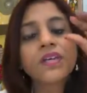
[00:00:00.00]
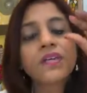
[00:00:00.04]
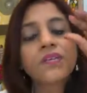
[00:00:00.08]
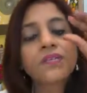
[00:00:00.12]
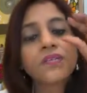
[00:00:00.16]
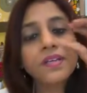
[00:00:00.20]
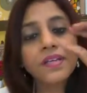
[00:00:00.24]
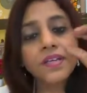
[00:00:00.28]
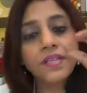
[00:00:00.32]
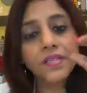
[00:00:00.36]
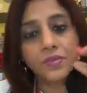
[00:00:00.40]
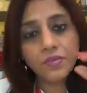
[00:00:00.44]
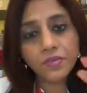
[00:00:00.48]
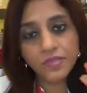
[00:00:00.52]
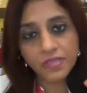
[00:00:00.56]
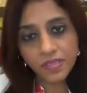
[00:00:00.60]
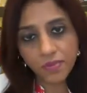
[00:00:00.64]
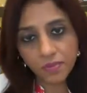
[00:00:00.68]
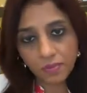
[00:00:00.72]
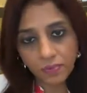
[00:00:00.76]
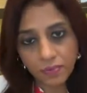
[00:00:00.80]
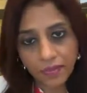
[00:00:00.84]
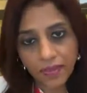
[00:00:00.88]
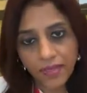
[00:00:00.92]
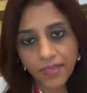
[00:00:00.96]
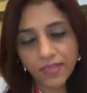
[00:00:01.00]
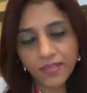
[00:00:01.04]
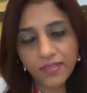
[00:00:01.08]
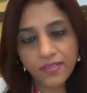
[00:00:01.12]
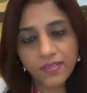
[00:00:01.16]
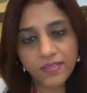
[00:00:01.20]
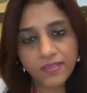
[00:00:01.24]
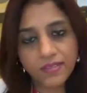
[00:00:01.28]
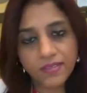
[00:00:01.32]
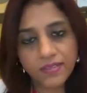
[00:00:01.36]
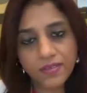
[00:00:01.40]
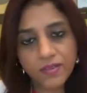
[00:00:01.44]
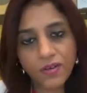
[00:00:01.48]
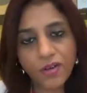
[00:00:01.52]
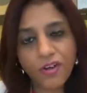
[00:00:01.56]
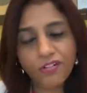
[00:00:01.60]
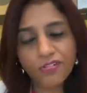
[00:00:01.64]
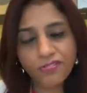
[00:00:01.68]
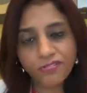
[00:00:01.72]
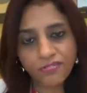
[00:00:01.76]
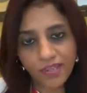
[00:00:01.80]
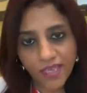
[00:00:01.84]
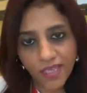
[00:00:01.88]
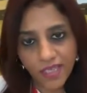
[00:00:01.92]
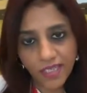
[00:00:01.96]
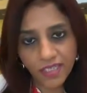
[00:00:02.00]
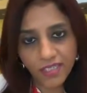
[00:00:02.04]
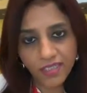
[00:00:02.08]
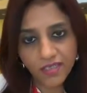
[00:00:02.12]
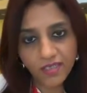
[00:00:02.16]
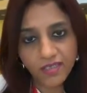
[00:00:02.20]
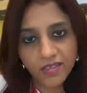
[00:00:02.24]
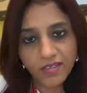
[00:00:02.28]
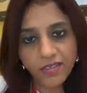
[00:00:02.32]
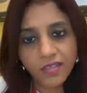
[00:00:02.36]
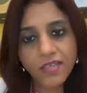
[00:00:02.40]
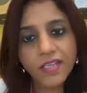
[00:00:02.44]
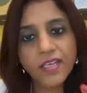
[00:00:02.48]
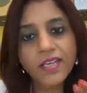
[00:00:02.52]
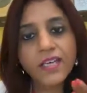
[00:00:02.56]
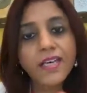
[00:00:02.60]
reduce the pain of failure,